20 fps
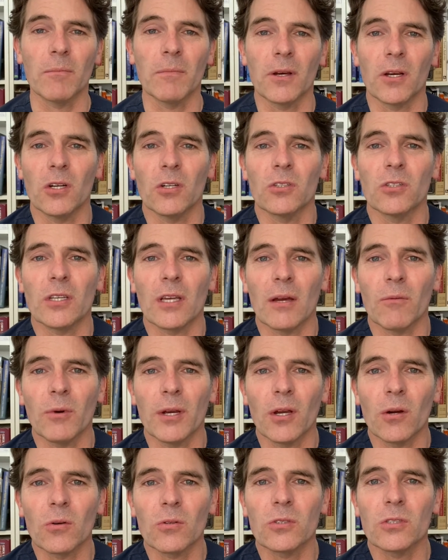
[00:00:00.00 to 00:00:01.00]
because
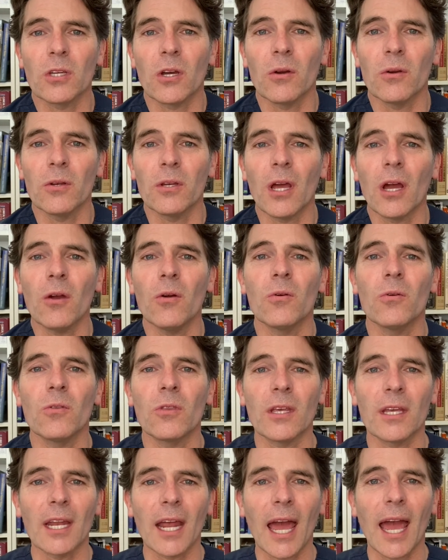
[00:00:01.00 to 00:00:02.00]
we also know that